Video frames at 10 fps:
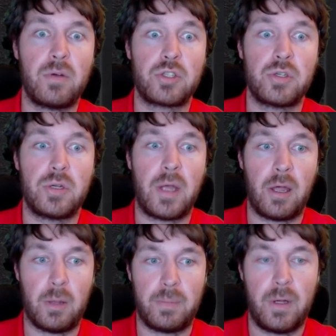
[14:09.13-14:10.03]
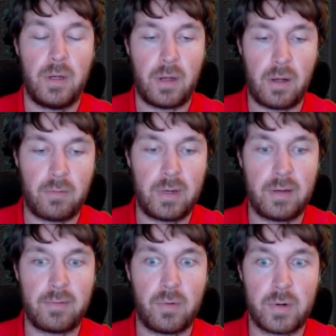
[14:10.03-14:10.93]
Should help
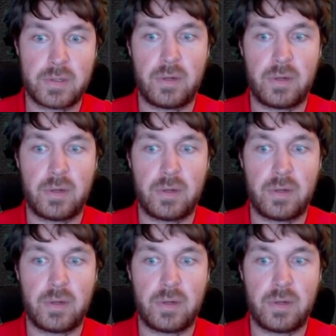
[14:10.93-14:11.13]
reinforce